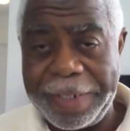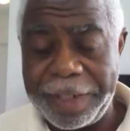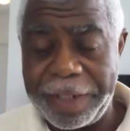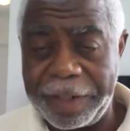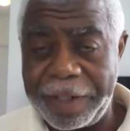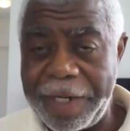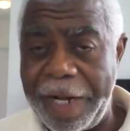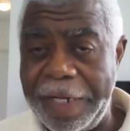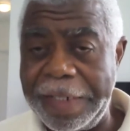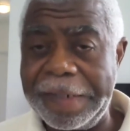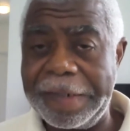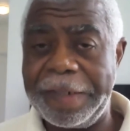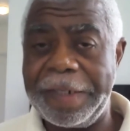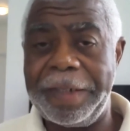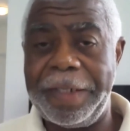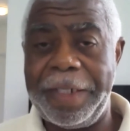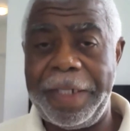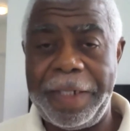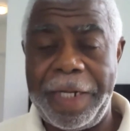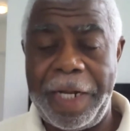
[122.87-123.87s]
you're
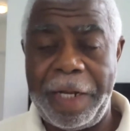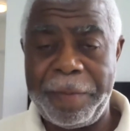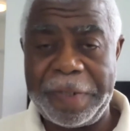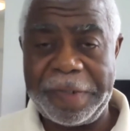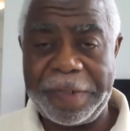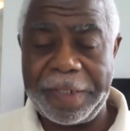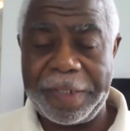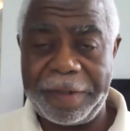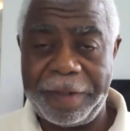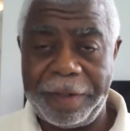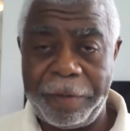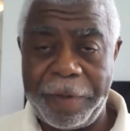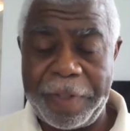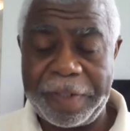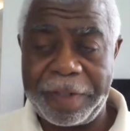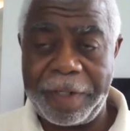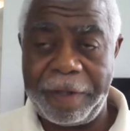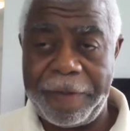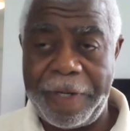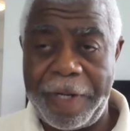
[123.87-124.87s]
constantly um, assessing
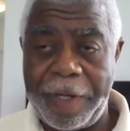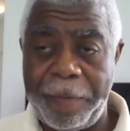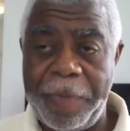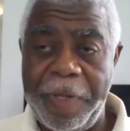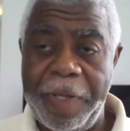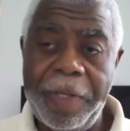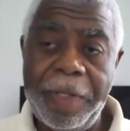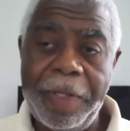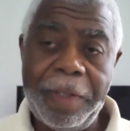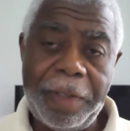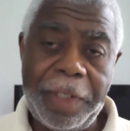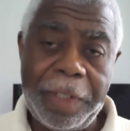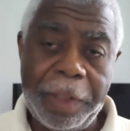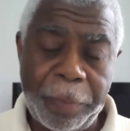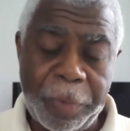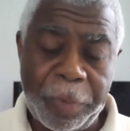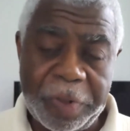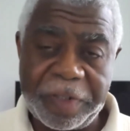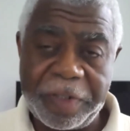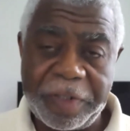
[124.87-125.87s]
risk of um,
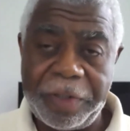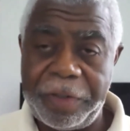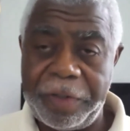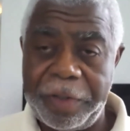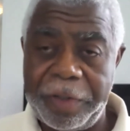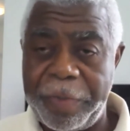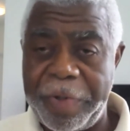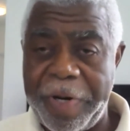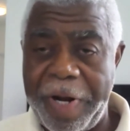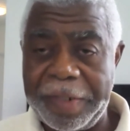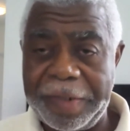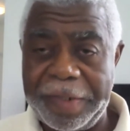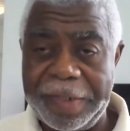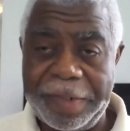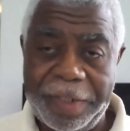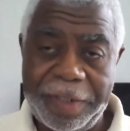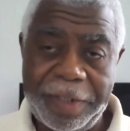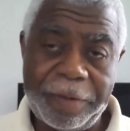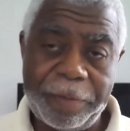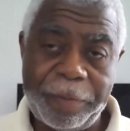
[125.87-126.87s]
inputs into your process,
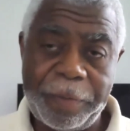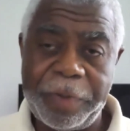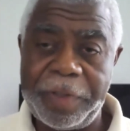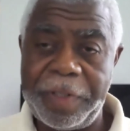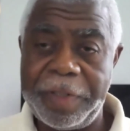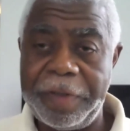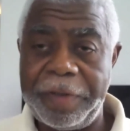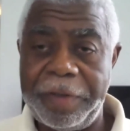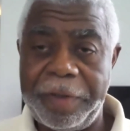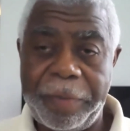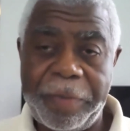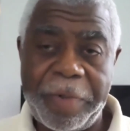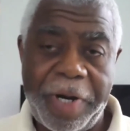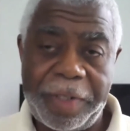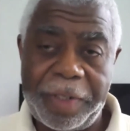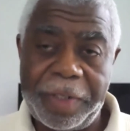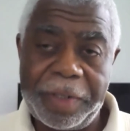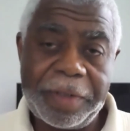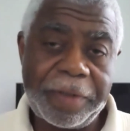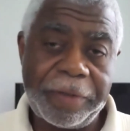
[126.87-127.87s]
inputs into your
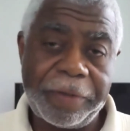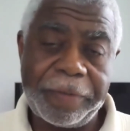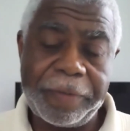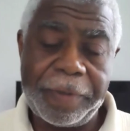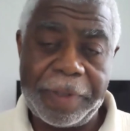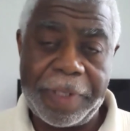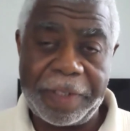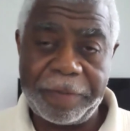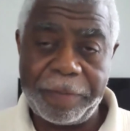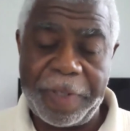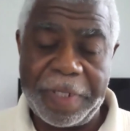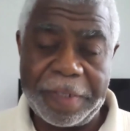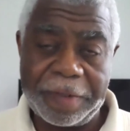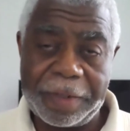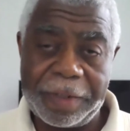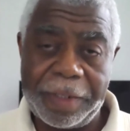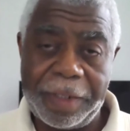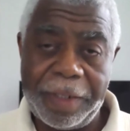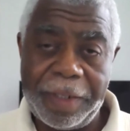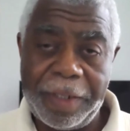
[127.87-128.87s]
products. So that's
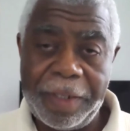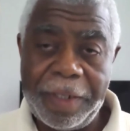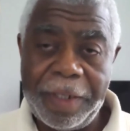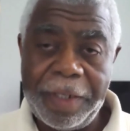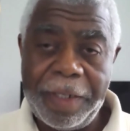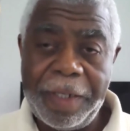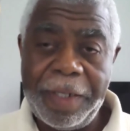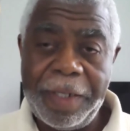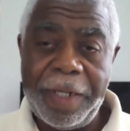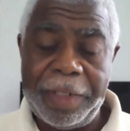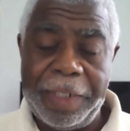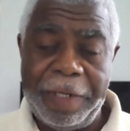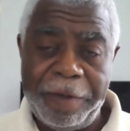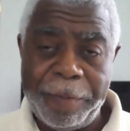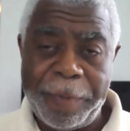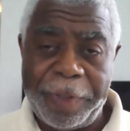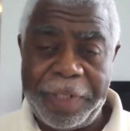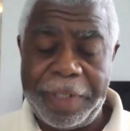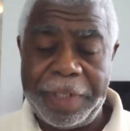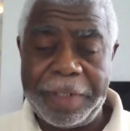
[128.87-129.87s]
basically, and
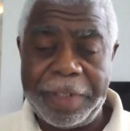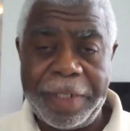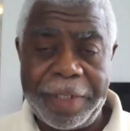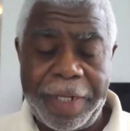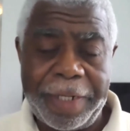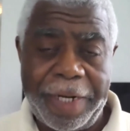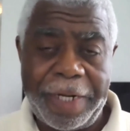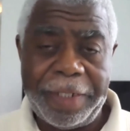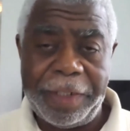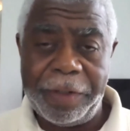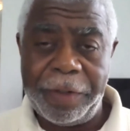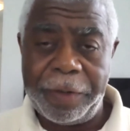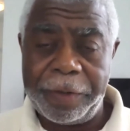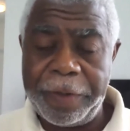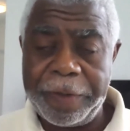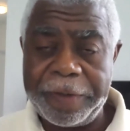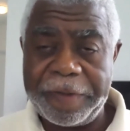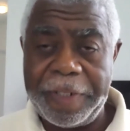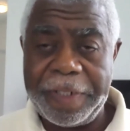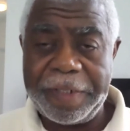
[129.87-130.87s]
everybody, and again, you know,
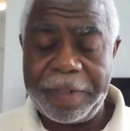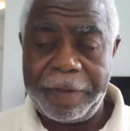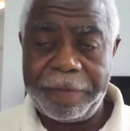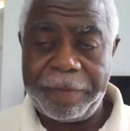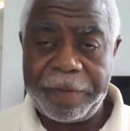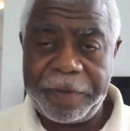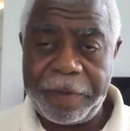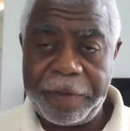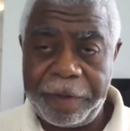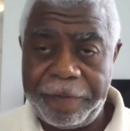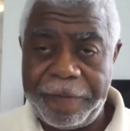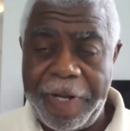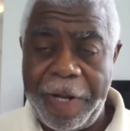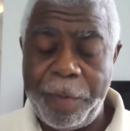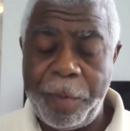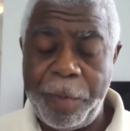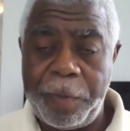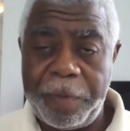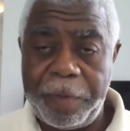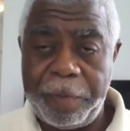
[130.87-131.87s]
those things are sort of
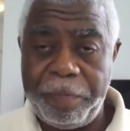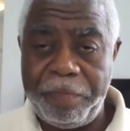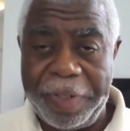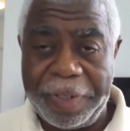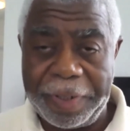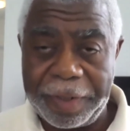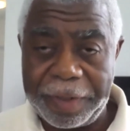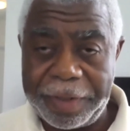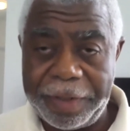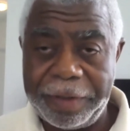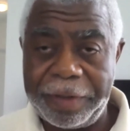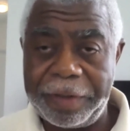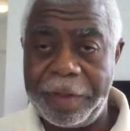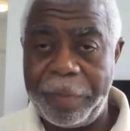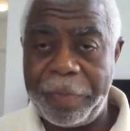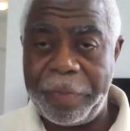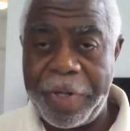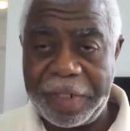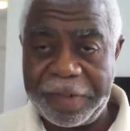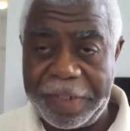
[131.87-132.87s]
um, built into the
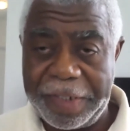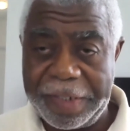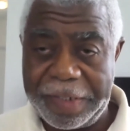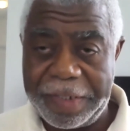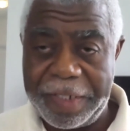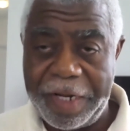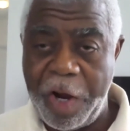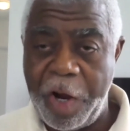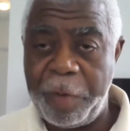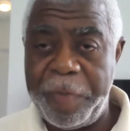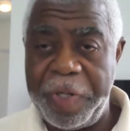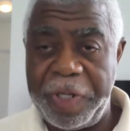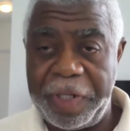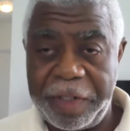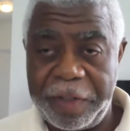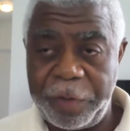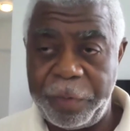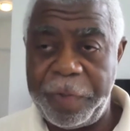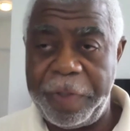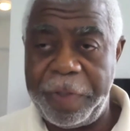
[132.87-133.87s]
process now
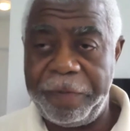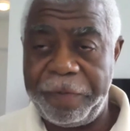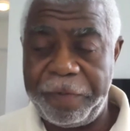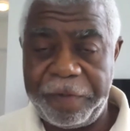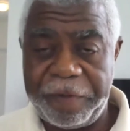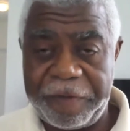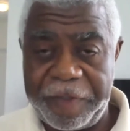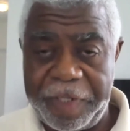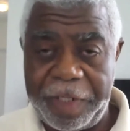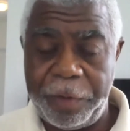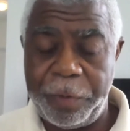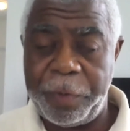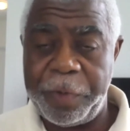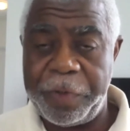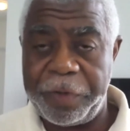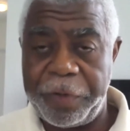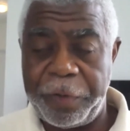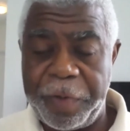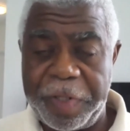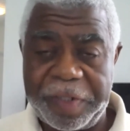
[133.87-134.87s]
because we have seen
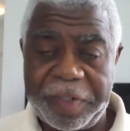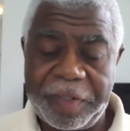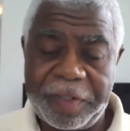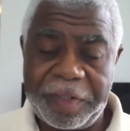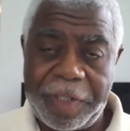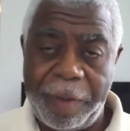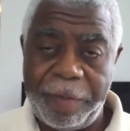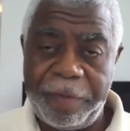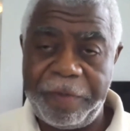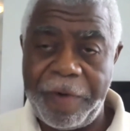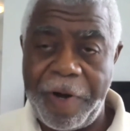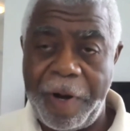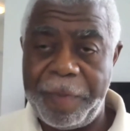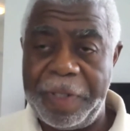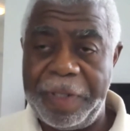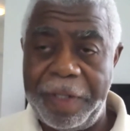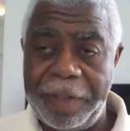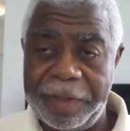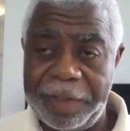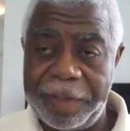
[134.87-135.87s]
where the risks come from a
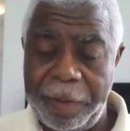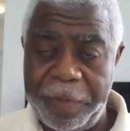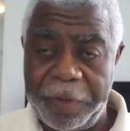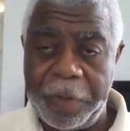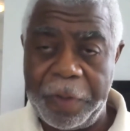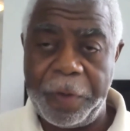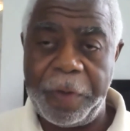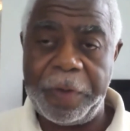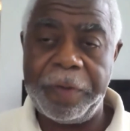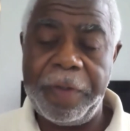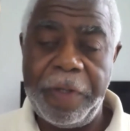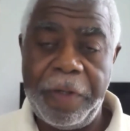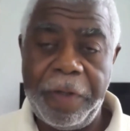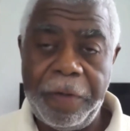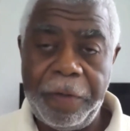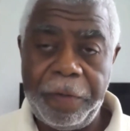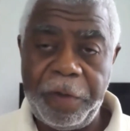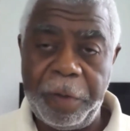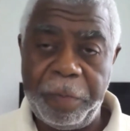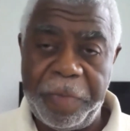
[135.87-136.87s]
long time ago, and
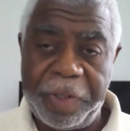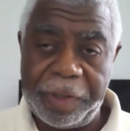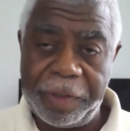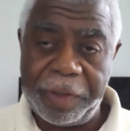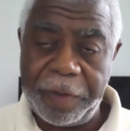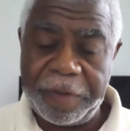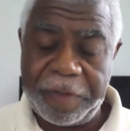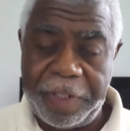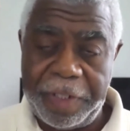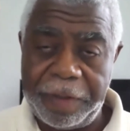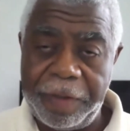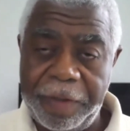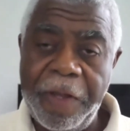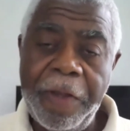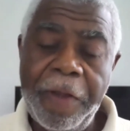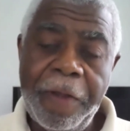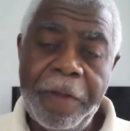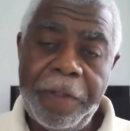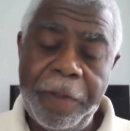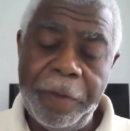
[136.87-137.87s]
you build those in.
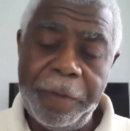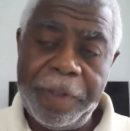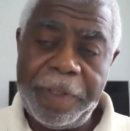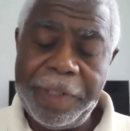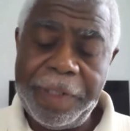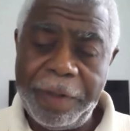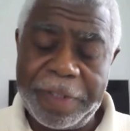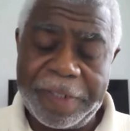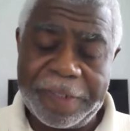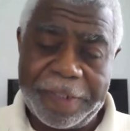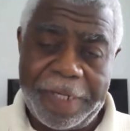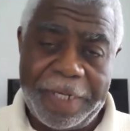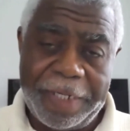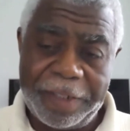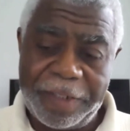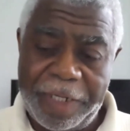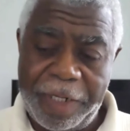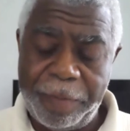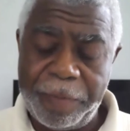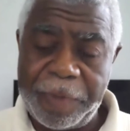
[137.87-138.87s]
The only thing I would say
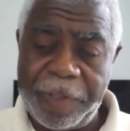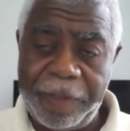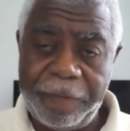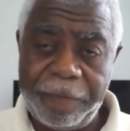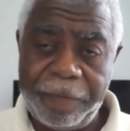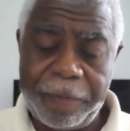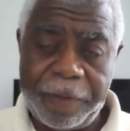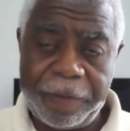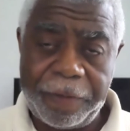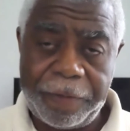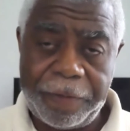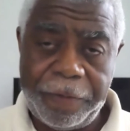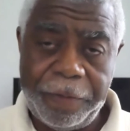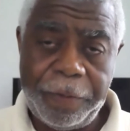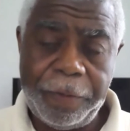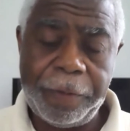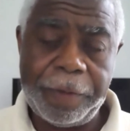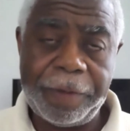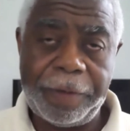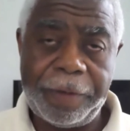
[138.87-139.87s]
is um, the the
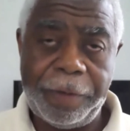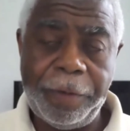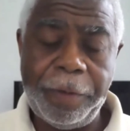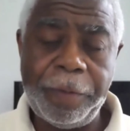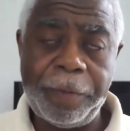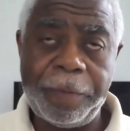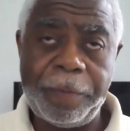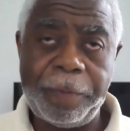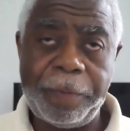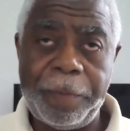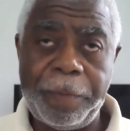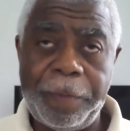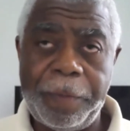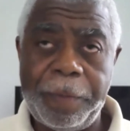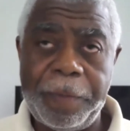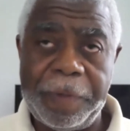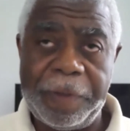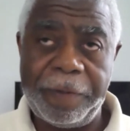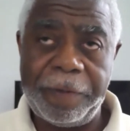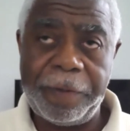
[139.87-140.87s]
two, the two
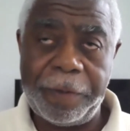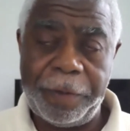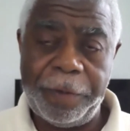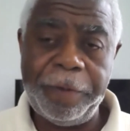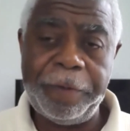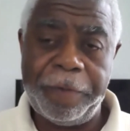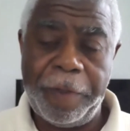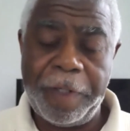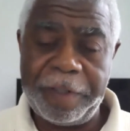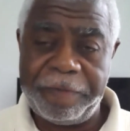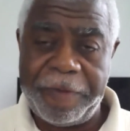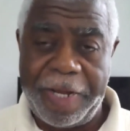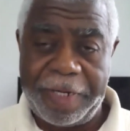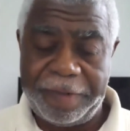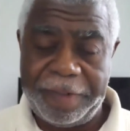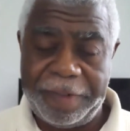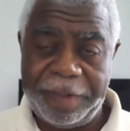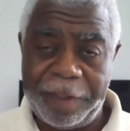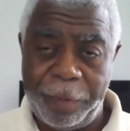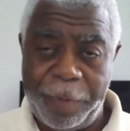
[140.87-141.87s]
two first
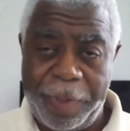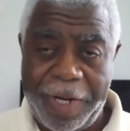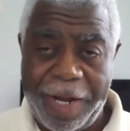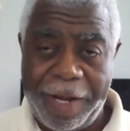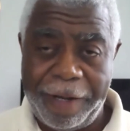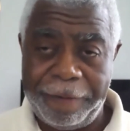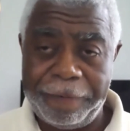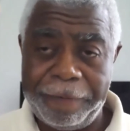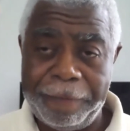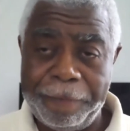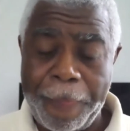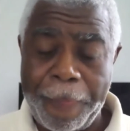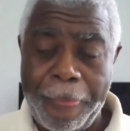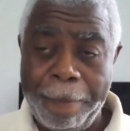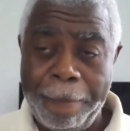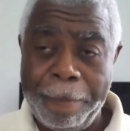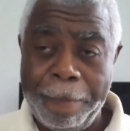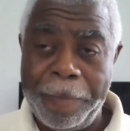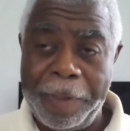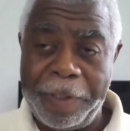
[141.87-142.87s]
vaccines that we have,
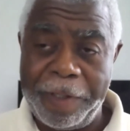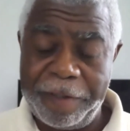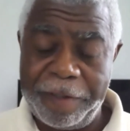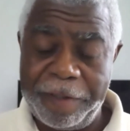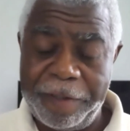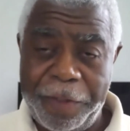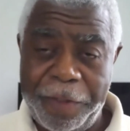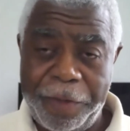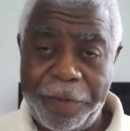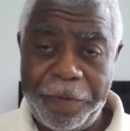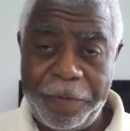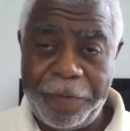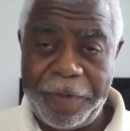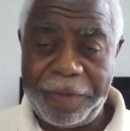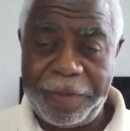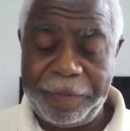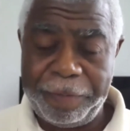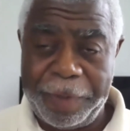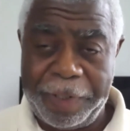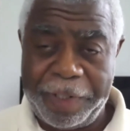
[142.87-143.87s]
because of their
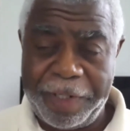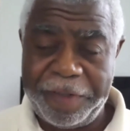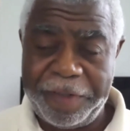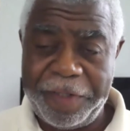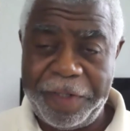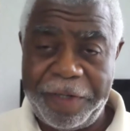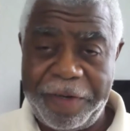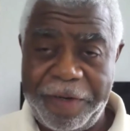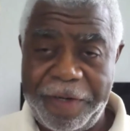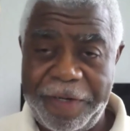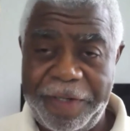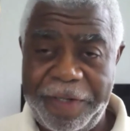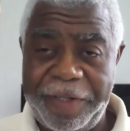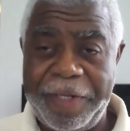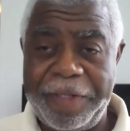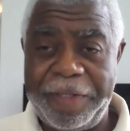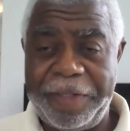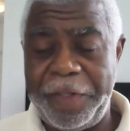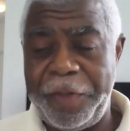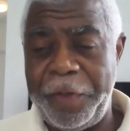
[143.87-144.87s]
because they're
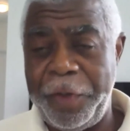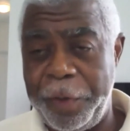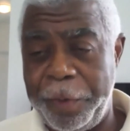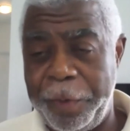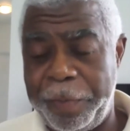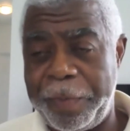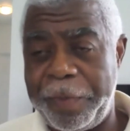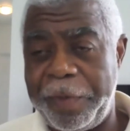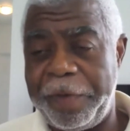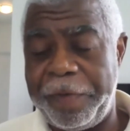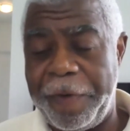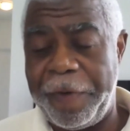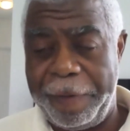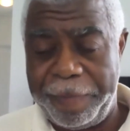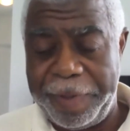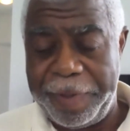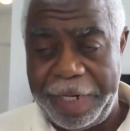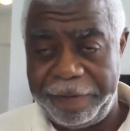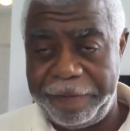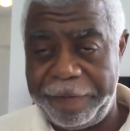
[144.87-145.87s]
it's a new
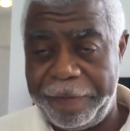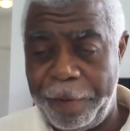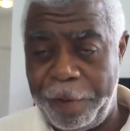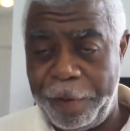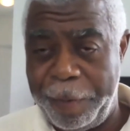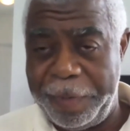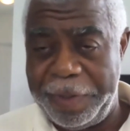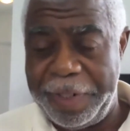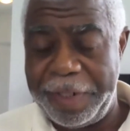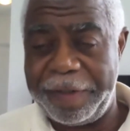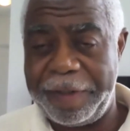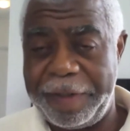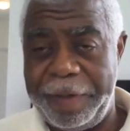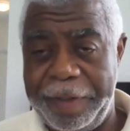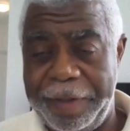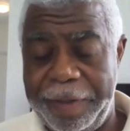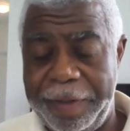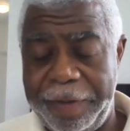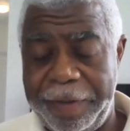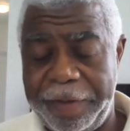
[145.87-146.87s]
platform and it's
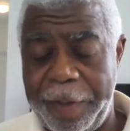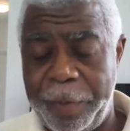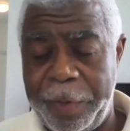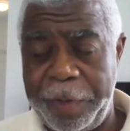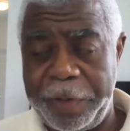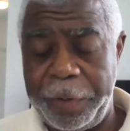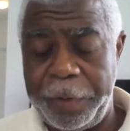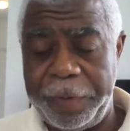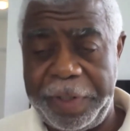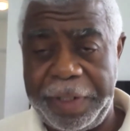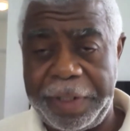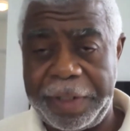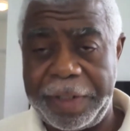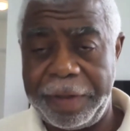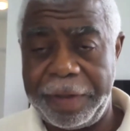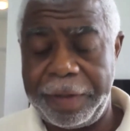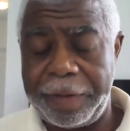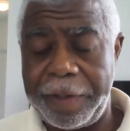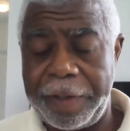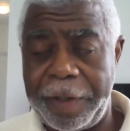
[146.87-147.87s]
somewhat unique
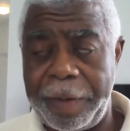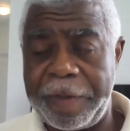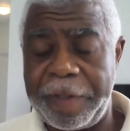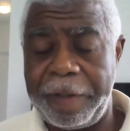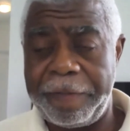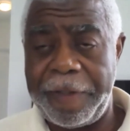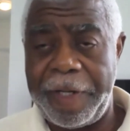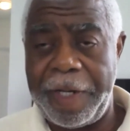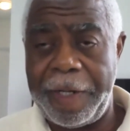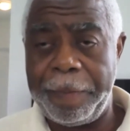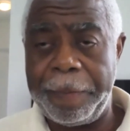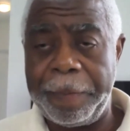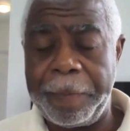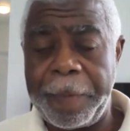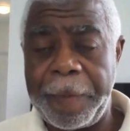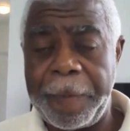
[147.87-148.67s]
in terms of um,